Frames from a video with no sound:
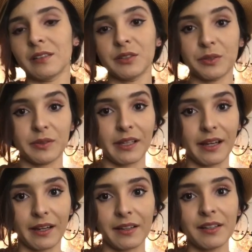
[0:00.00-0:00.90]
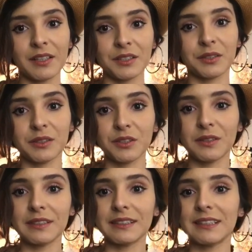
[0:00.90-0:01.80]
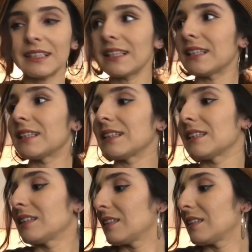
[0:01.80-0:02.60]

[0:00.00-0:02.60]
do that so that you can see